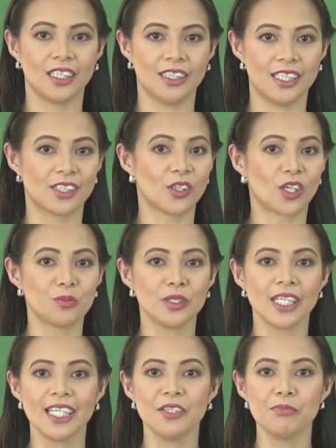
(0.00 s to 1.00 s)
This
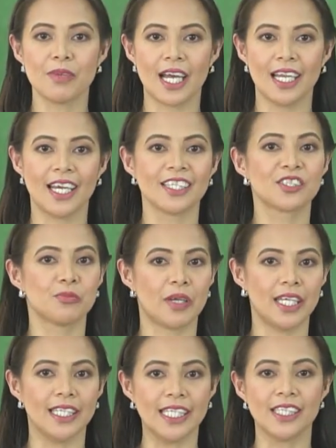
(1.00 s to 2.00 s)
hormonal imbalance
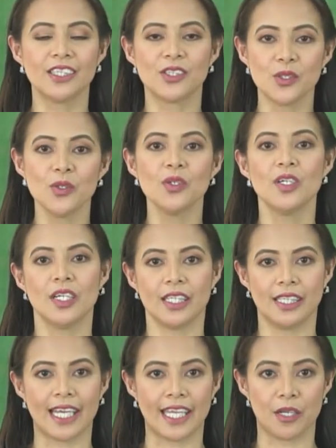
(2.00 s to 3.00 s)
may lead to
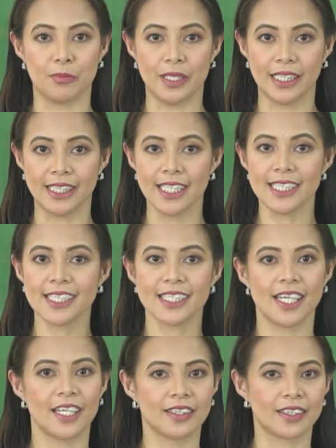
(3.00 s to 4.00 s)
diabetes,
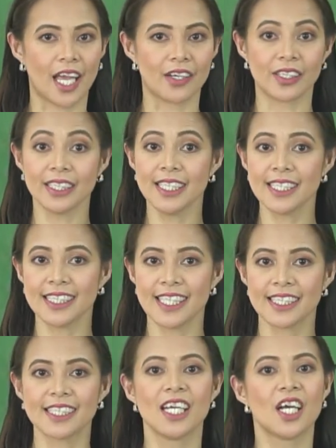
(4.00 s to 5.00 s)
thyroid
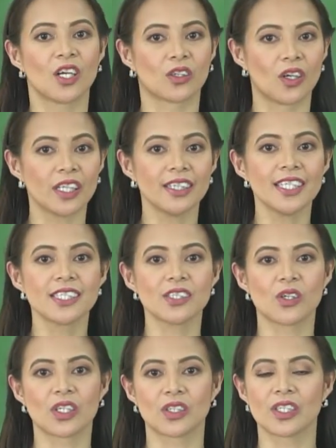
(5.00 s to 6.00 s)
disease, growth
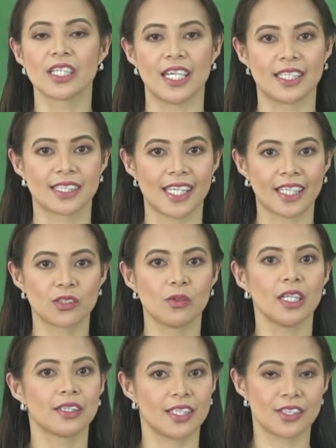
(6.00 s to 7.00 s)
disorder, and
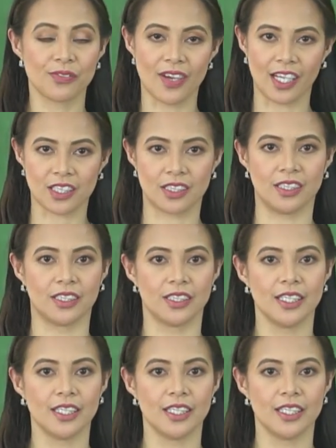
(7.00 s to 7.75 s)
sexual dysfunction.